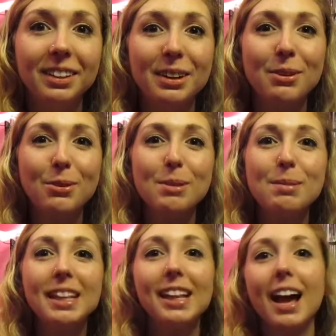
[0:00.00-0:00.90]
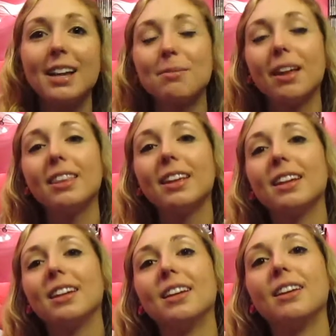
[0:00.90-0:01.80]
would be the last month
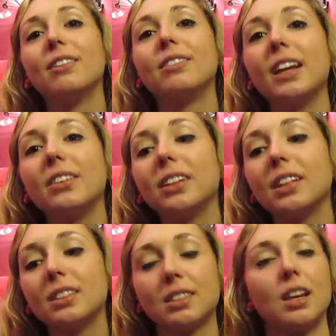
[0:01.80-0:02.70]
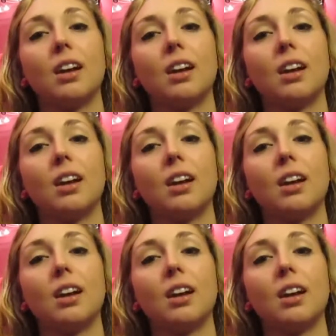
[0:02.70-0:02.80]
favorites.